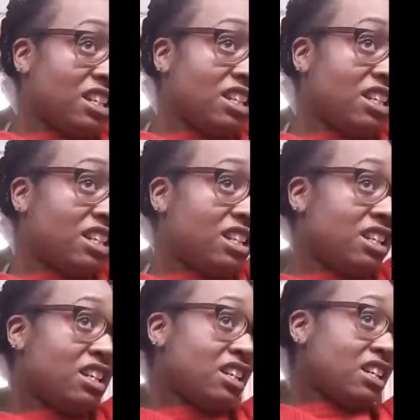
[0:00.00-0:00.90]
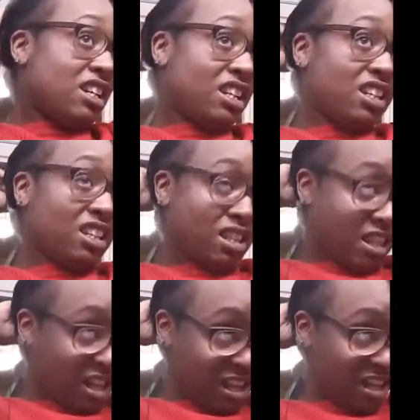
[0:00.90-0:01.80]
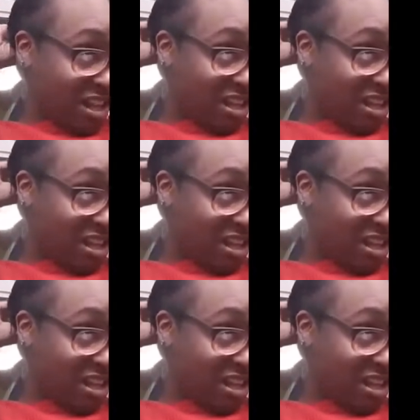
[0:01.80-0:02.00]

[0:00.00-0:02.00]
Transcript: see, it looked like